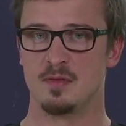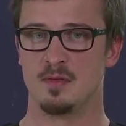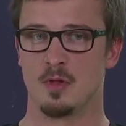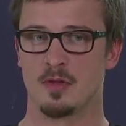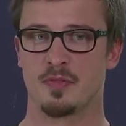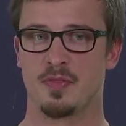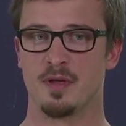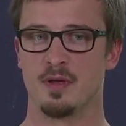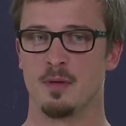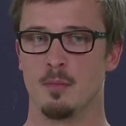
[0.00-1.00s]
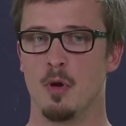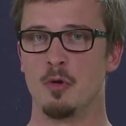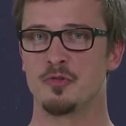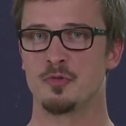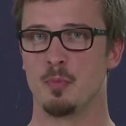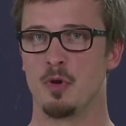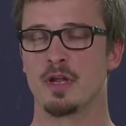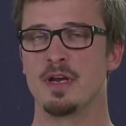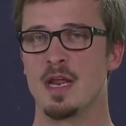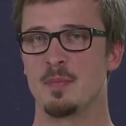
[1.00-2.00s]
not the most
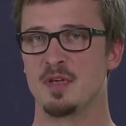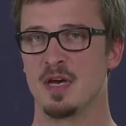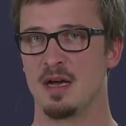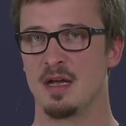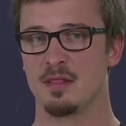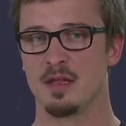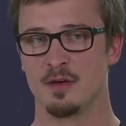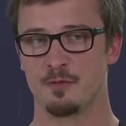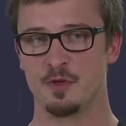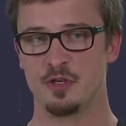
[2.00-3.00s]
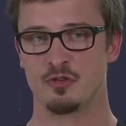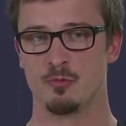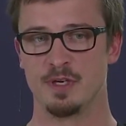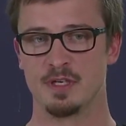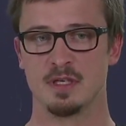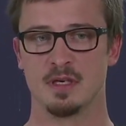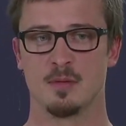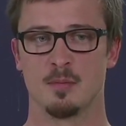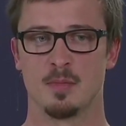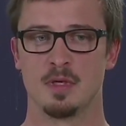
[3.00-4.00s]
modern API they are featuring.
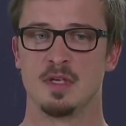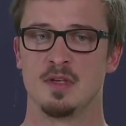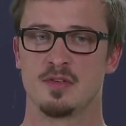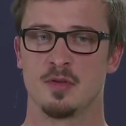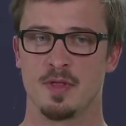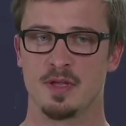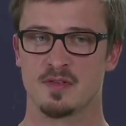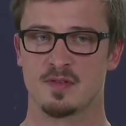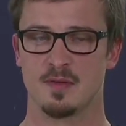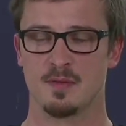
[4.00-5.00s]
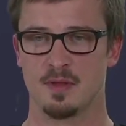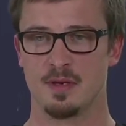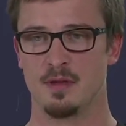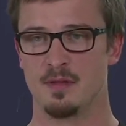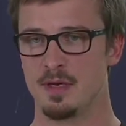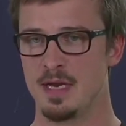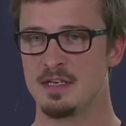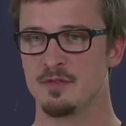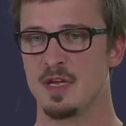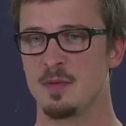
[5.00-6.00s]
So there's the
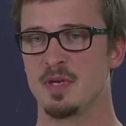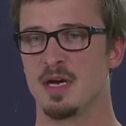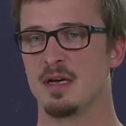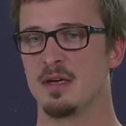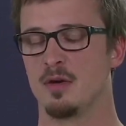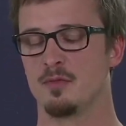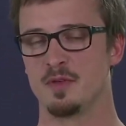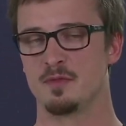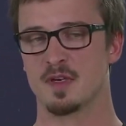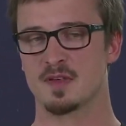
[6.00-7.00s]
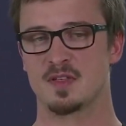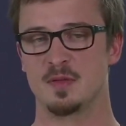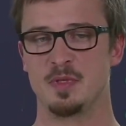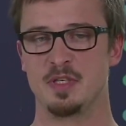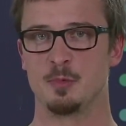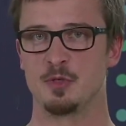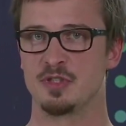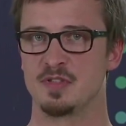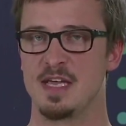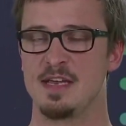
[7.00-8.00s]
native API of InfluxDB,
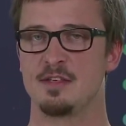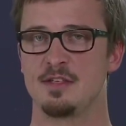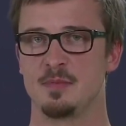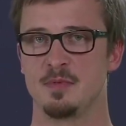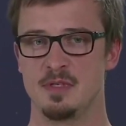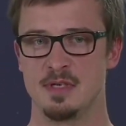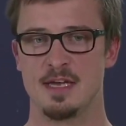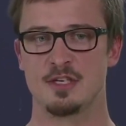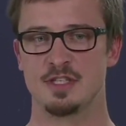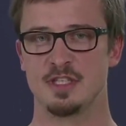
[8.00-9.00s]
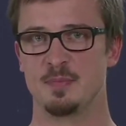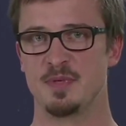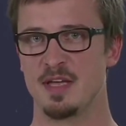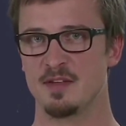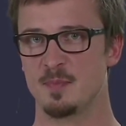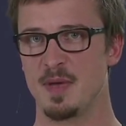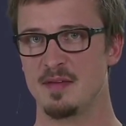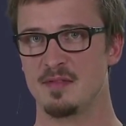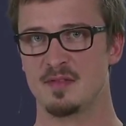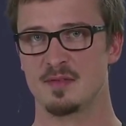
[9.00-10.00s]
which is HTTPS
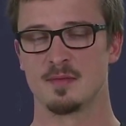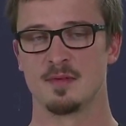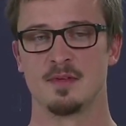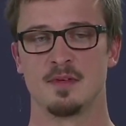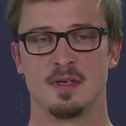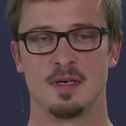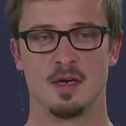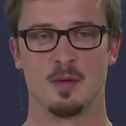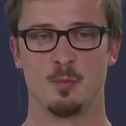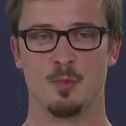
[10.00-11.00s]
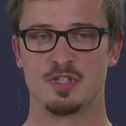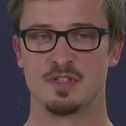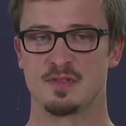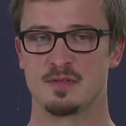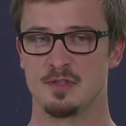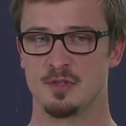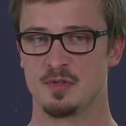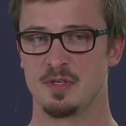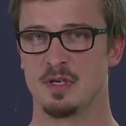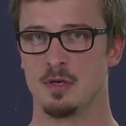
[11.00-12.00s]
based, which is
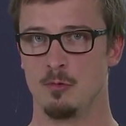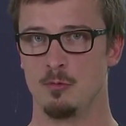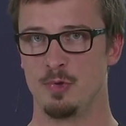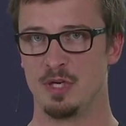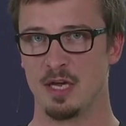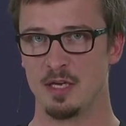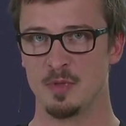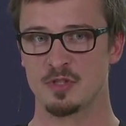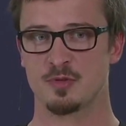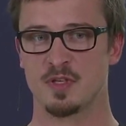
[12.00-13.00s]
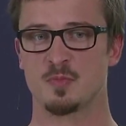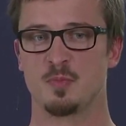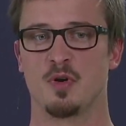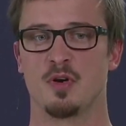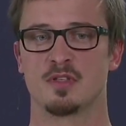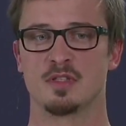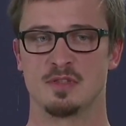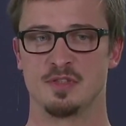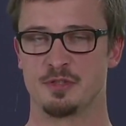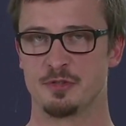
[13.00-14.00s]
using a reliable transport, a
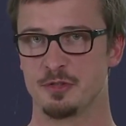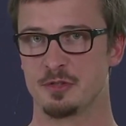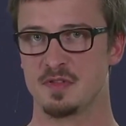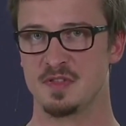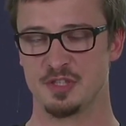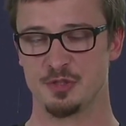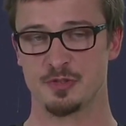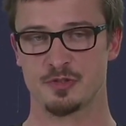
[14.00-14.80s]
secure